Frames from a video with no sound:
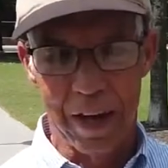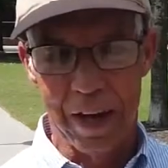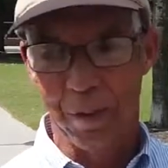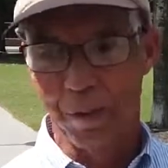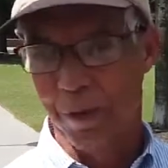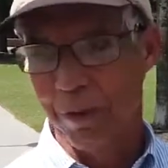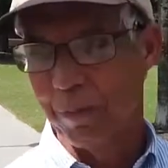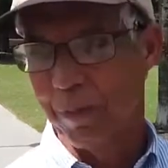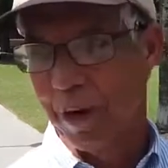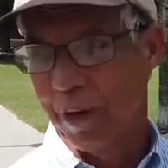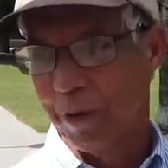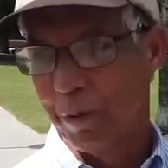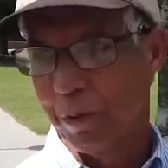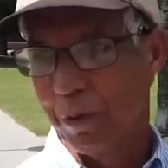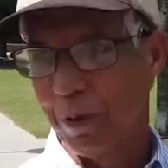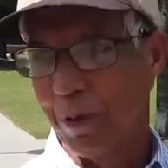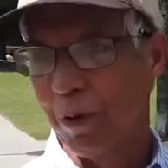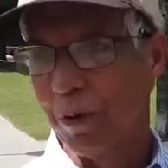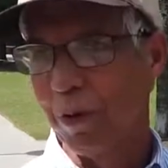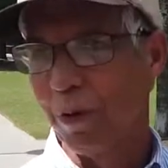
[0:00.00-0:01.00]
at it with my
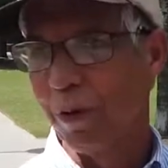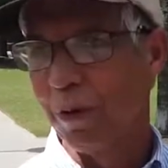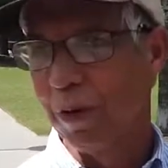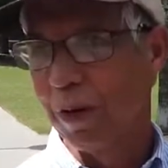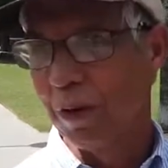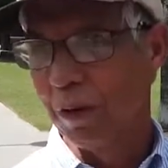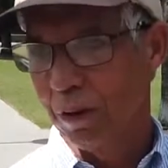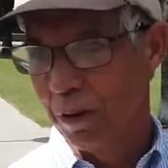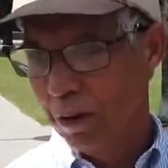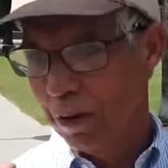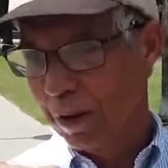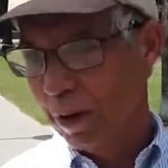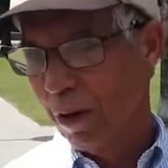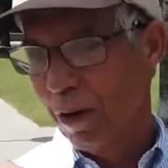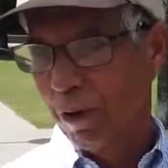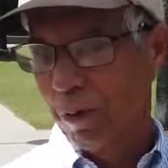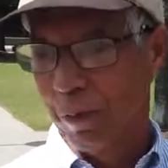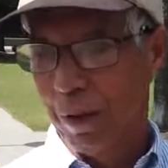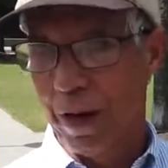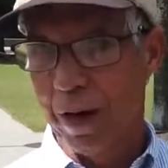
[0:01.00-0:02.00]
computer, and it'll look at
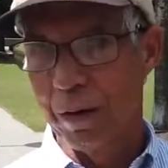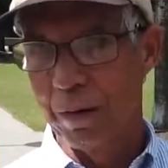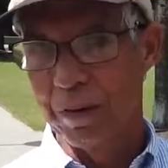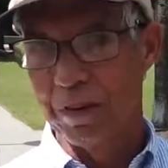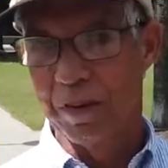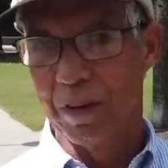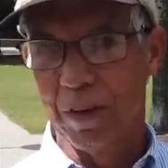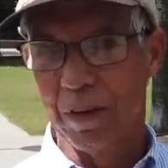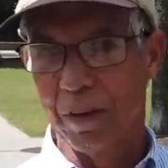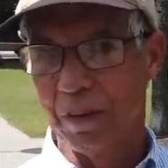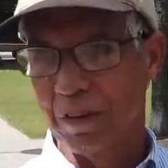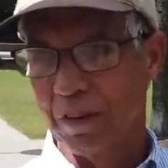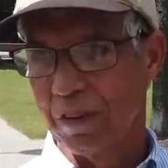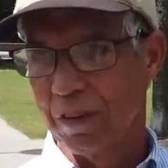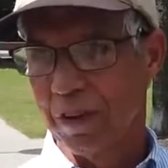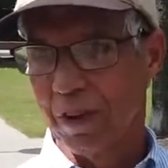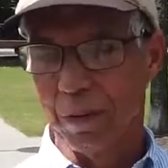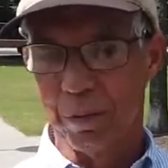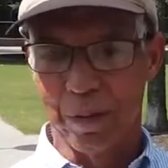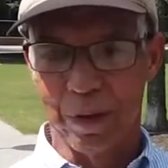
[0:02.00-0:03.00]
all the battery cells
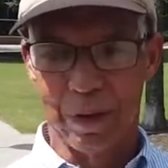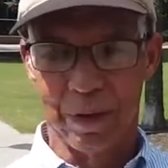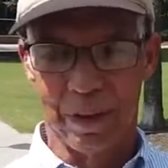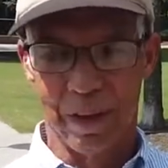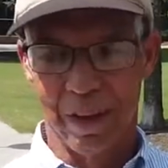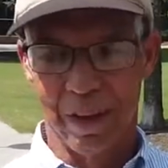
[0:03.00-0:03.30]
and tell me,